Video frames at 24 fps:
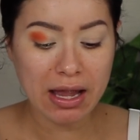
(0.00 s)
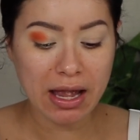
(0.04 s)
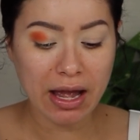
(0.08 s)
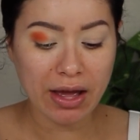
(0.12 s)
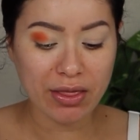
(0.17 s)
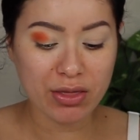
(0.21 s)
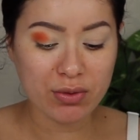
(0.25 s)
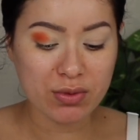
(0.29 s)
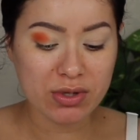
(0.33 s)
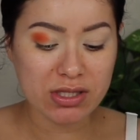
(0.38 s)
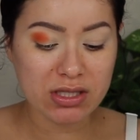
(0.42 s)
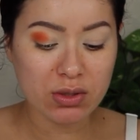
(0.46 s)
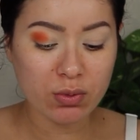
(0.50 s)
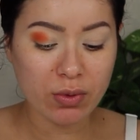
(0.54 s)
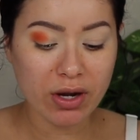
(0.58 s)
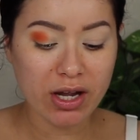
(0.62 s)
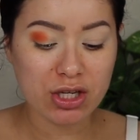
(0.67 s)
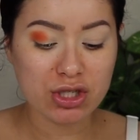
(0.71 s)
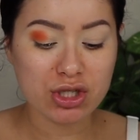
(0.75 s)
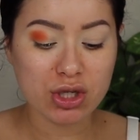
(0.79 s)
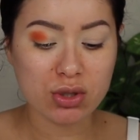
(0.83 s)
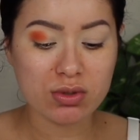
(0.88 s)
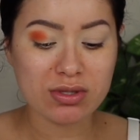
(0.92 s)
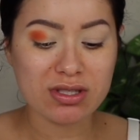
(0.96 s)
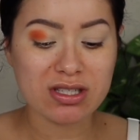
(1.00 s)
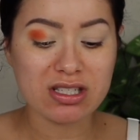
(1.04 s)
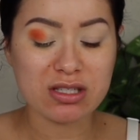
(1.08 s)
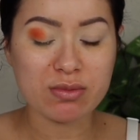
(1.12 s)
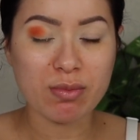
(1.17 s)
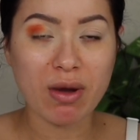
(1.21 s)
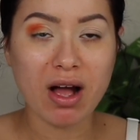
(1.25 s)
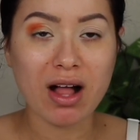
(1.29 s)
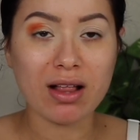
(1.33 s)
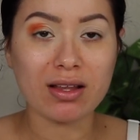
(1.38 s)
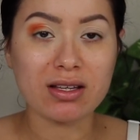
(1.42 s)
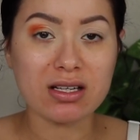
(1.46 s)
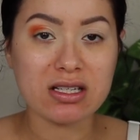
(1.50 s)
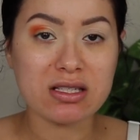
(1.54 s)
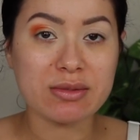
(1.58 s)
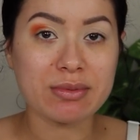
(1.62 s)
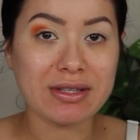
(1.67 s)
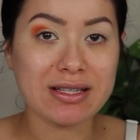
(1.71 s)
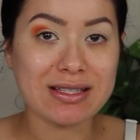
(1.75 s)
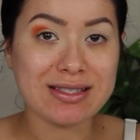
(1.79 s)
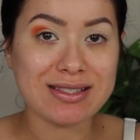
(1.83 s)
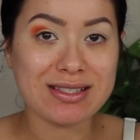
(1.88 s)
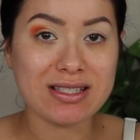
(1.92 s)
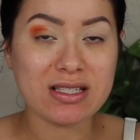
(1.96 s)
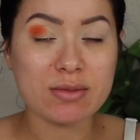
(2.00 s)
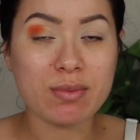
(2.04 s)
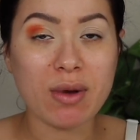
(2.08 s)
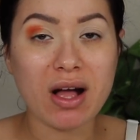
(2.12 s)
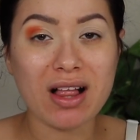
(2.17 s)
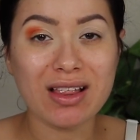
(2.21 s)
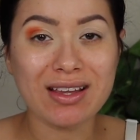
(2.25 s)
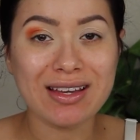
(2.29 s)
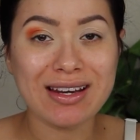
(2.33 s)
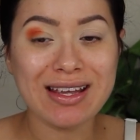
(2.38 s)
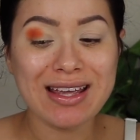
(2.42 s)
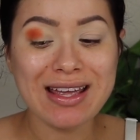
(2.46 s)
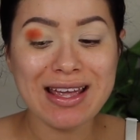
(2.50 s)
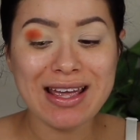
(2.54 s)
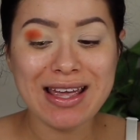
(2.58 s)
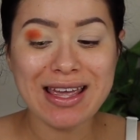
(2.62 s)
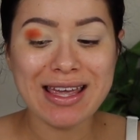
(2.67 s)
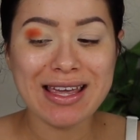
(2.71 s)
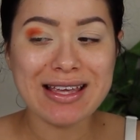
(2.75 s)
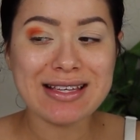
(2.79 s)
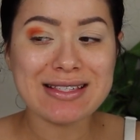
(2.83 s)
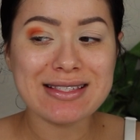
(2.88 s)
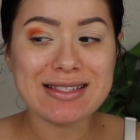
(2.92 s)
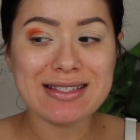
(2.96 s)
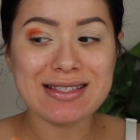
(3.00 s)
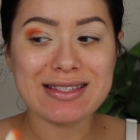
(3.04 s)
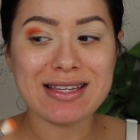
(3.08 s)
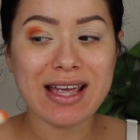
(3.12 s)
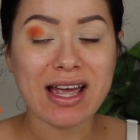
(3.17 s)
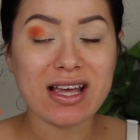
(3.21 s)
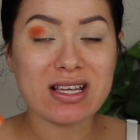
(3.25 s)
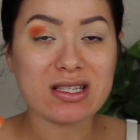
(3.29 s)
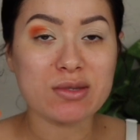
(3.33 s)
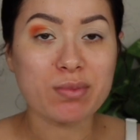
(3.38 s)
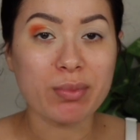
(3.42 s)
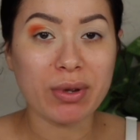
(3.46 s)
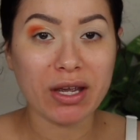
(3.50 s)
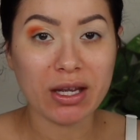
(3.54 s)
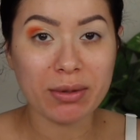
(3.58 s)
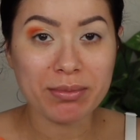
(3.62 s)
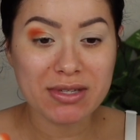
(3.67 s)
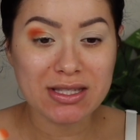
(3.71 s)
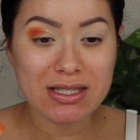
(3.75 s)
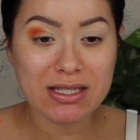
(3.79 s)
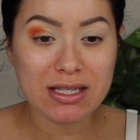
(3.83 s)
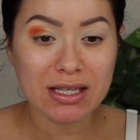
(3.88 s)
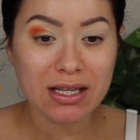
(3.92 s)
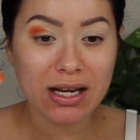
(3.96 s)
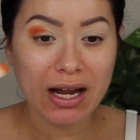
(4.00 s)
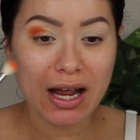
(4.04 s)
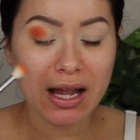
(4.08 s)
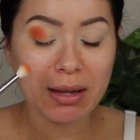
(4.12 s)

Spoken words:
And the reason why I chose this palette is because this palette isn't as pigmented.